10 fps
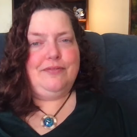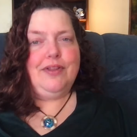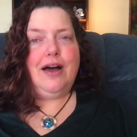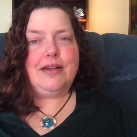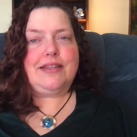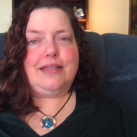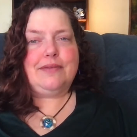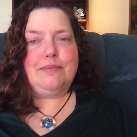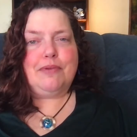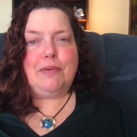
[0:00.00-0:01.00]
vlog
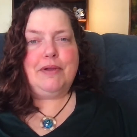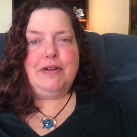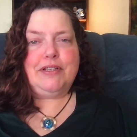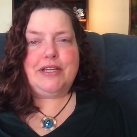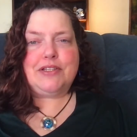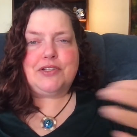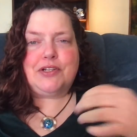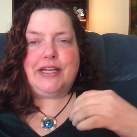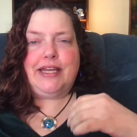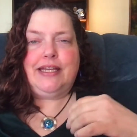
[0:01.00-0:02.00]
that premiered
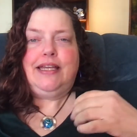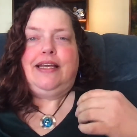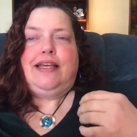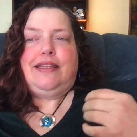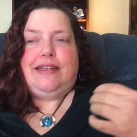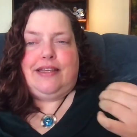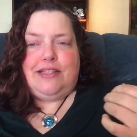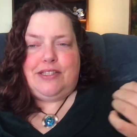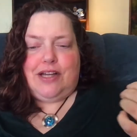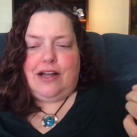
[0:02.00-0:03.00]
yesterday
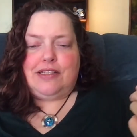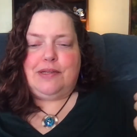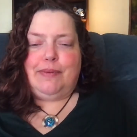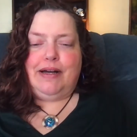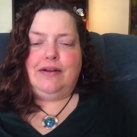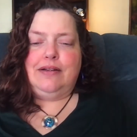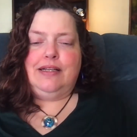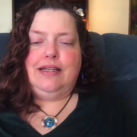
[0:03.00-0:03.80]
that talked about